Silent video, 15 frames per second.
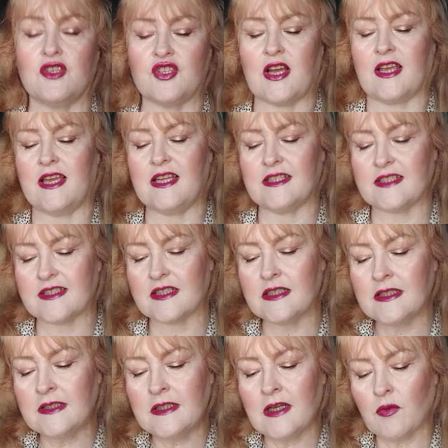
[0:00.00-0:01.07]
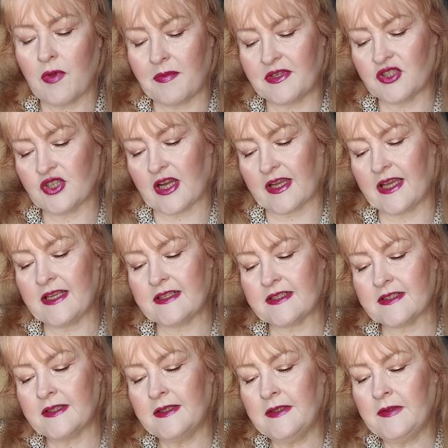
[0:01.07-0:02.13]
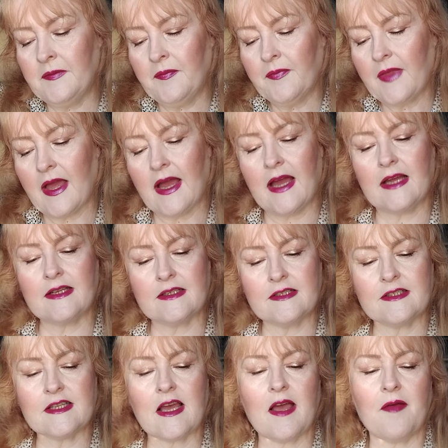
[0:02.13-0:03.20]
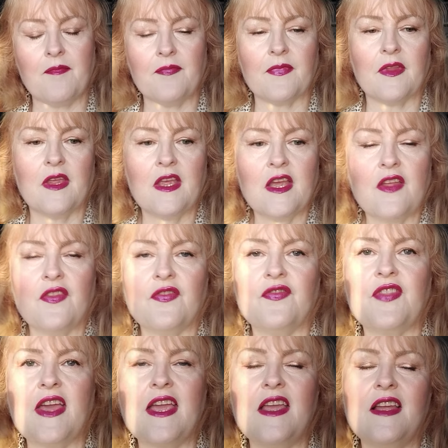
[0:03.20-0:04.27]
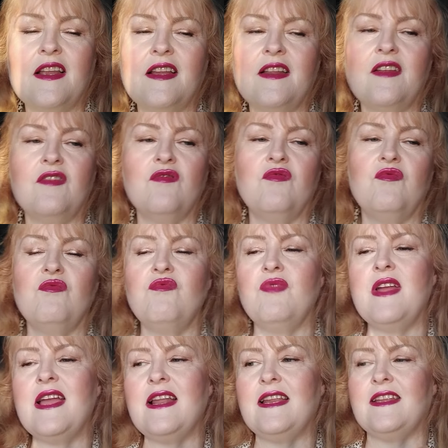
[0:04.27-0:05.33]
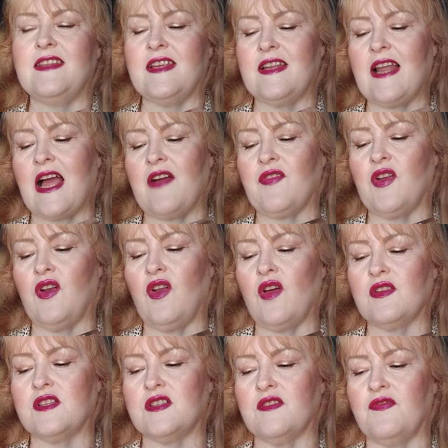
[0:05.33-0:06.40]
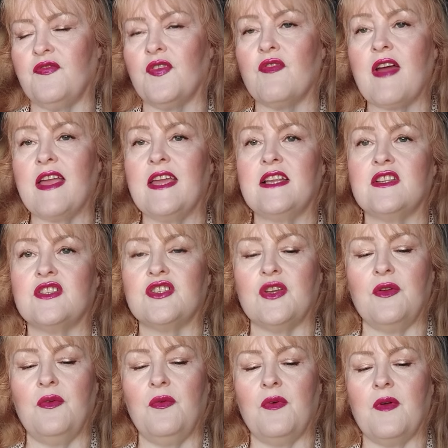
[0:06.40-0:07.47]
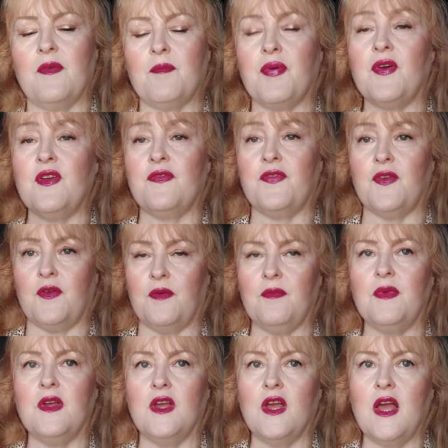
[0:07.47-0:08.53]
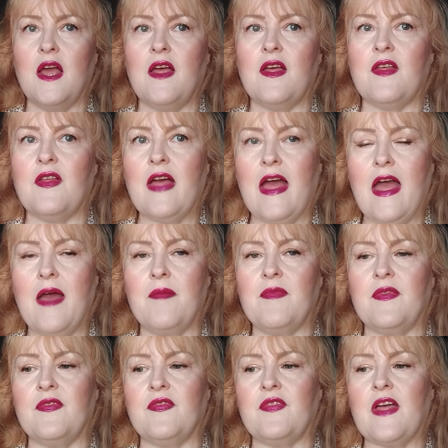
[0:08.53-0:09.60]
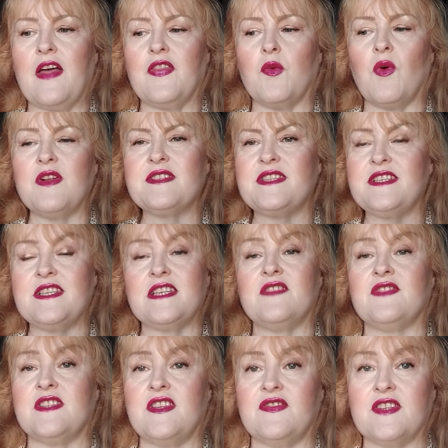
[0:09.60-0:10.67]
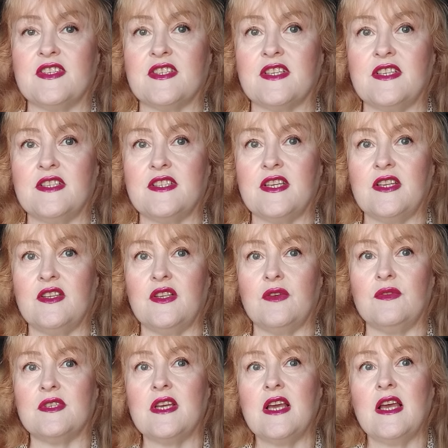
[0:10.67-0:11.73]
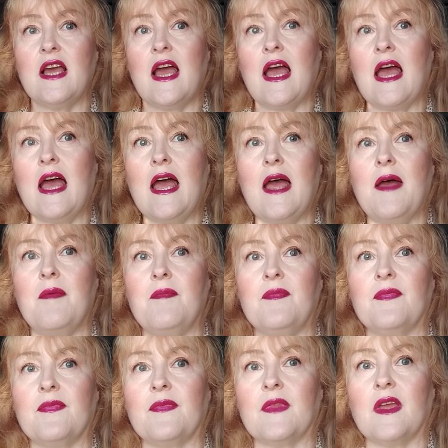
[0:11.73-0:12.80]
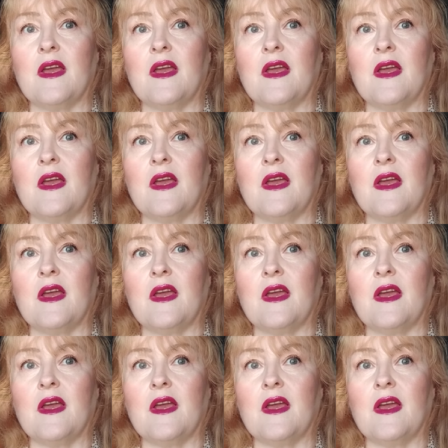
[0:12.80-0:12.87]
jackets, women's jackets, and they really didn't have a lot of foray into perfume. The ones they did, they've discontinued. And